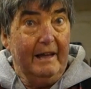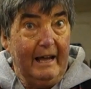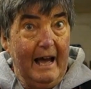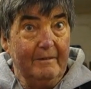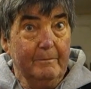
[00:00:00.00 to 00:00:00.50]

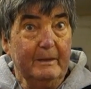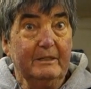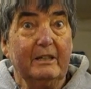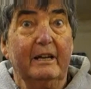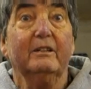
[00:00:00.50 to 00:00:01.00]
That having been
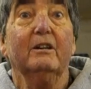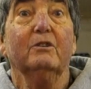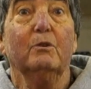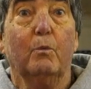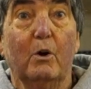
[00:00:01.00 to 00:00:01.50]
said,
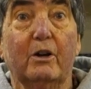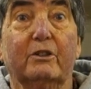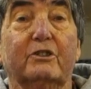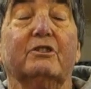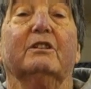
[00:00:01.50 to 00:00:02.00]
the
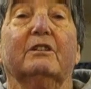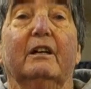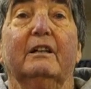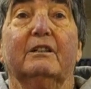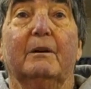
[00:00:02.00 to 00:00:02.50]
Worxsaw
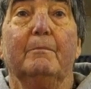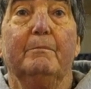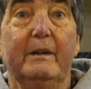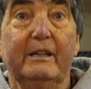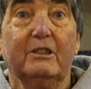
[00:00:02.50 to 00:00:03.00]

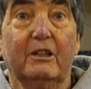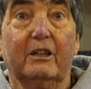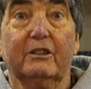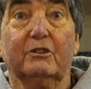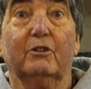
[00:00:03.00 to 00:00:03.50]
mini
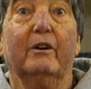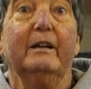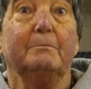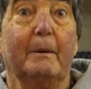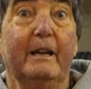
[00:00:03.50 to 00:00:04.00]
circular saw
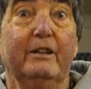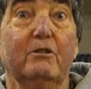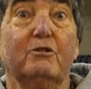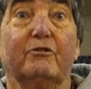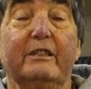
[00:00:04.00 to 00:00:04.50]
has been in
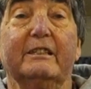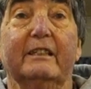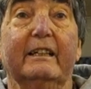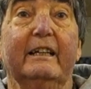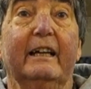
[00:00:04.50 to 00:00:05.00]
use
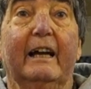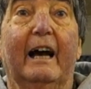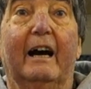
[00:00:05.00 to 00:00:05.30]
recently.